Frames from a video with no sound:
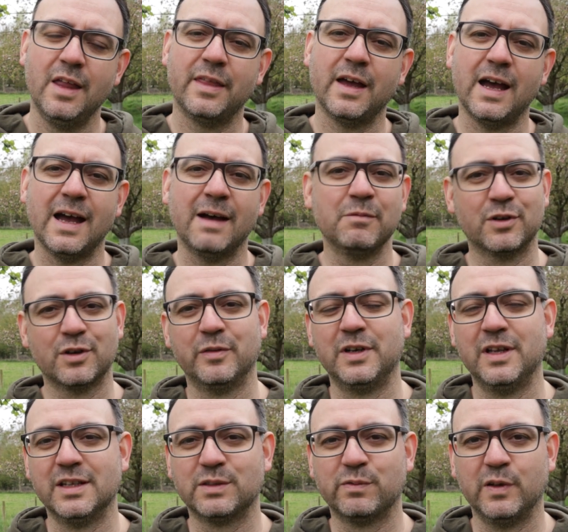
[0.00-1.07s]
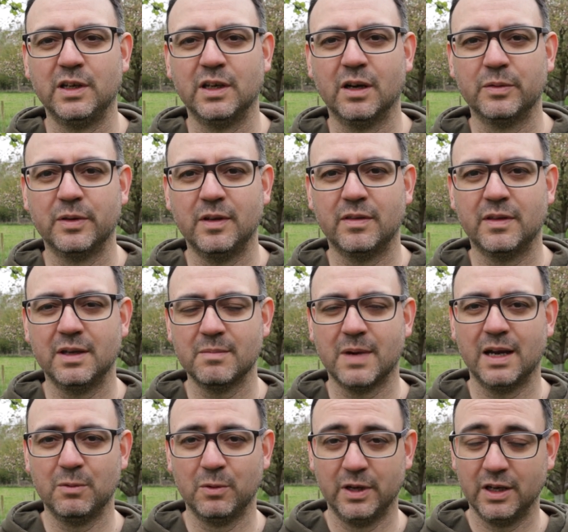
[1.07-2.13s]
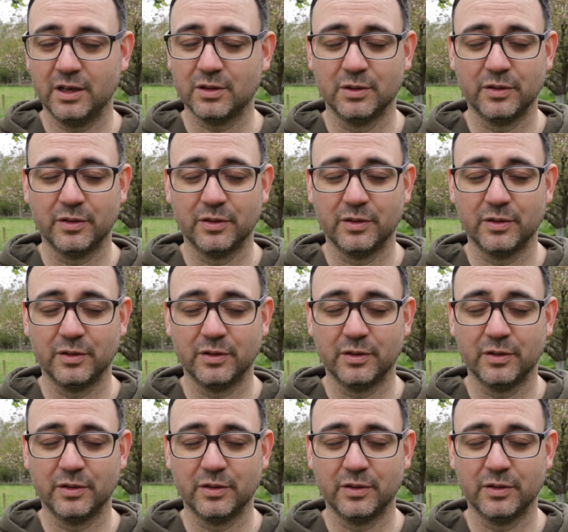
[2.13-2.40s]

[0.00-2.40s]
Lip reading: that I haven't covered in this video that you think might work,